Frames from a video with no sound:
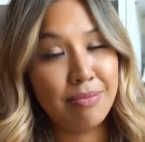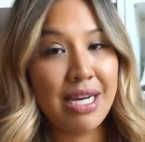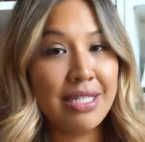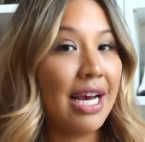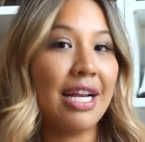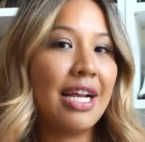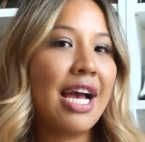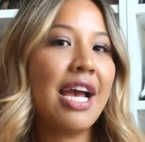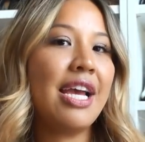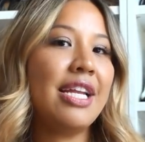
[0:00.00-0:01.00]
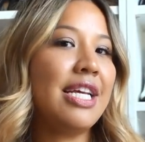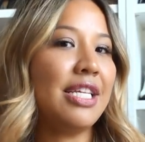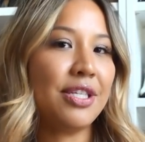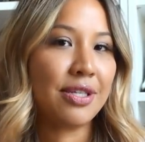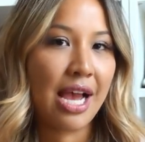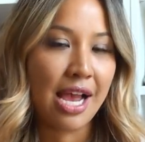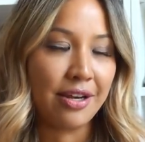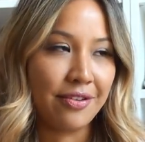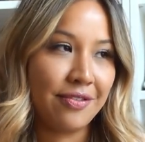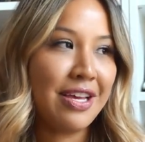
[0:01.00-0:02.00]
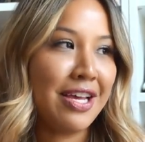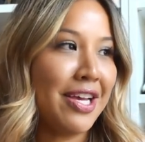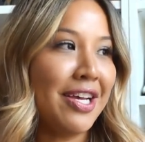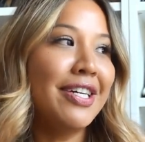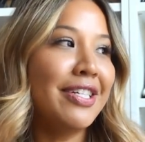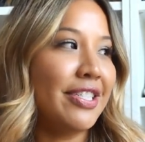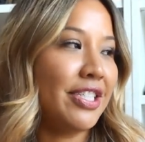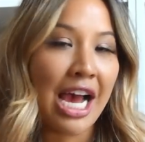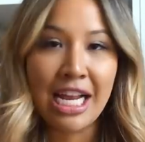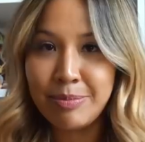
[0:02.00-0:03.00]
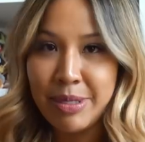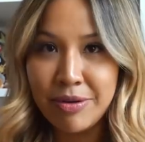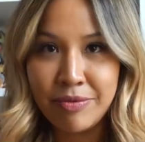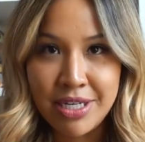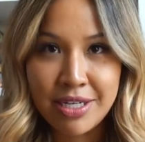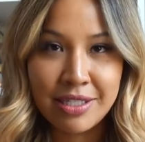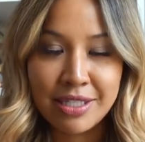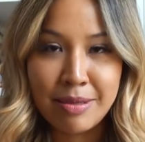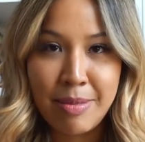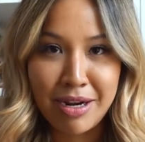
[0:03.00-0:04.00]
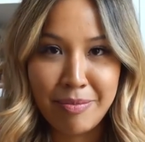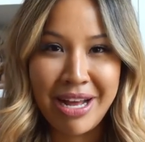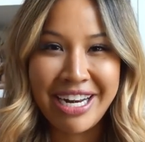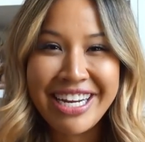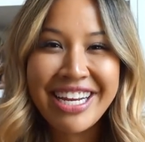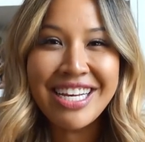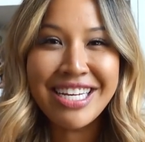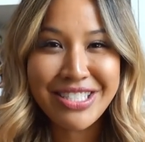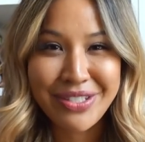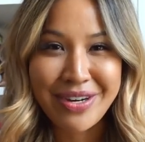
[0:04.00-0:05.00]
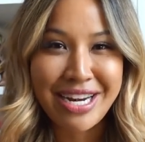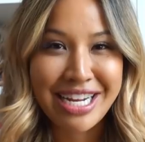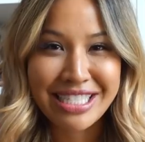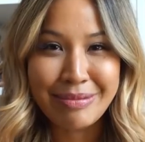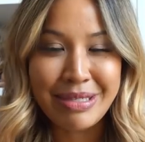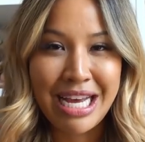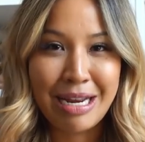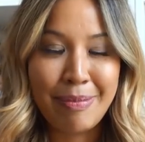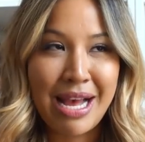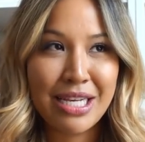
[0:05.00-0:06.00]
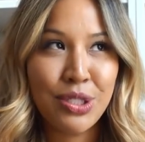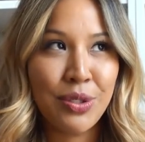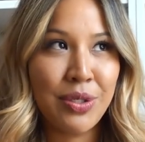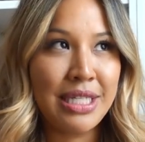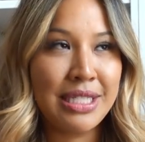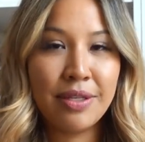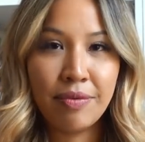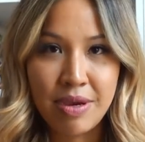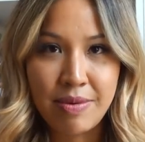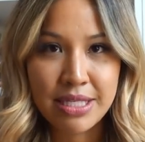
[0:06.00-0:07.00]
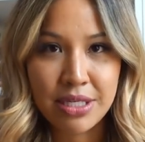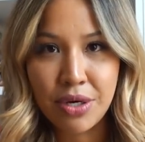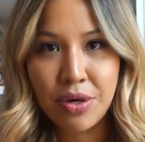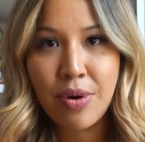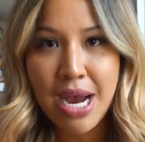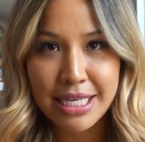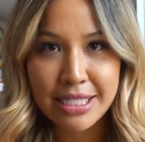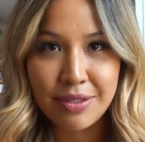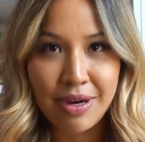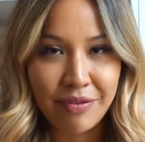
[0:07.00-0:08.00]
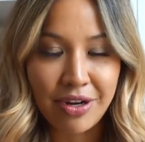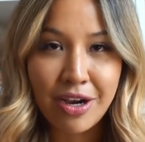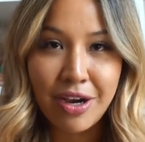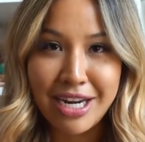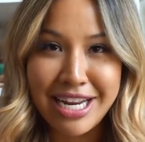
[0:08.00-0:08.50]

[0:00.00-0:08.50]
my data guy and he's kind of charged me a ridiculous amount of money to try to get some data back so it's three weeks ago I still haven't heard